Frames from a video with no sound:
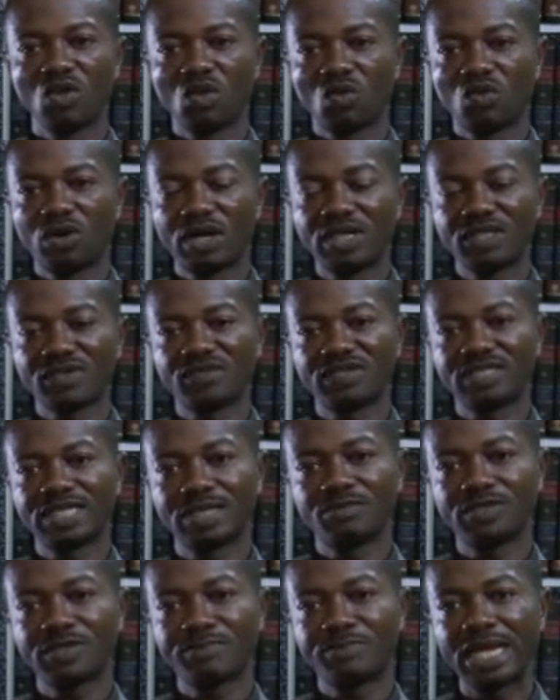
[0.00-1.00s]
Words of the
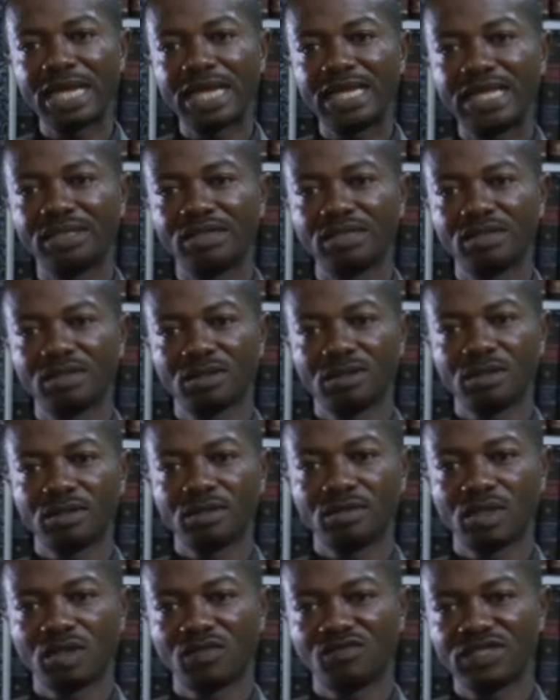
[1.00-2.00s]
same spelling,
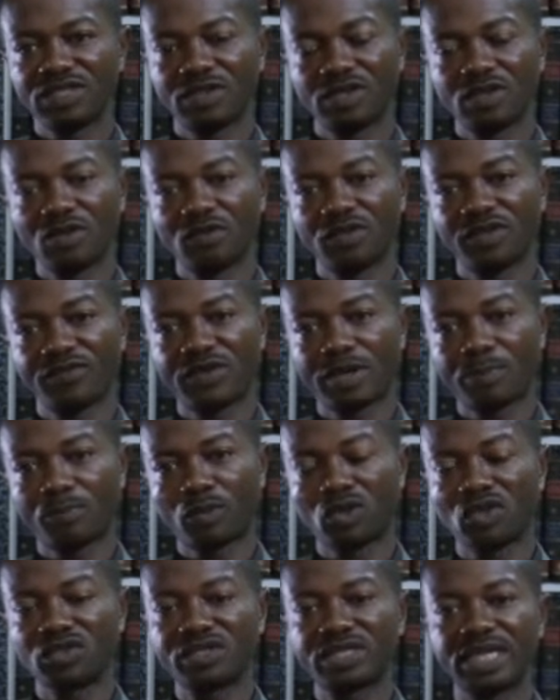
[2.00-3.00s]
but of different
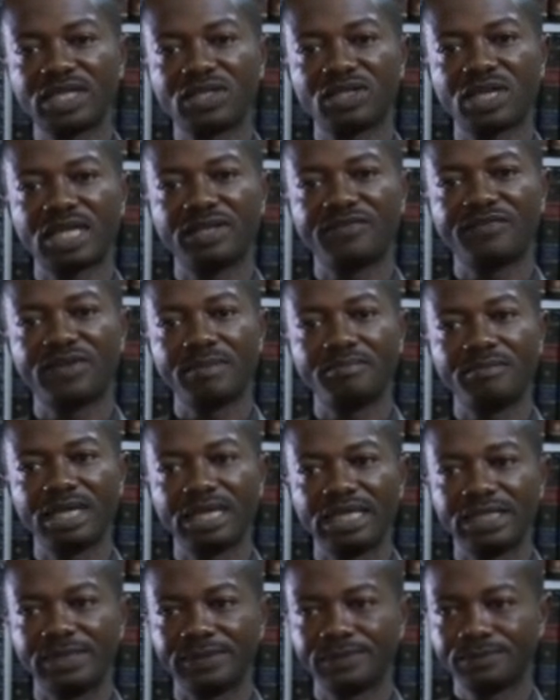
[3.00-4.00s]
pronunciation and different
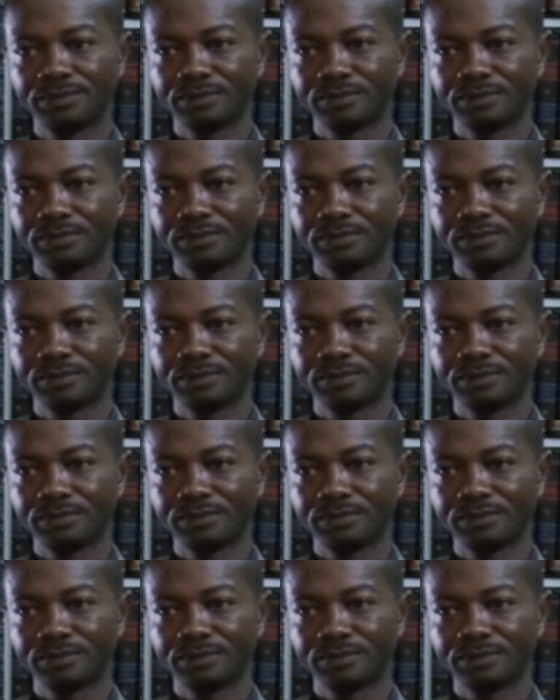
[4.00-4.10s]
meaning.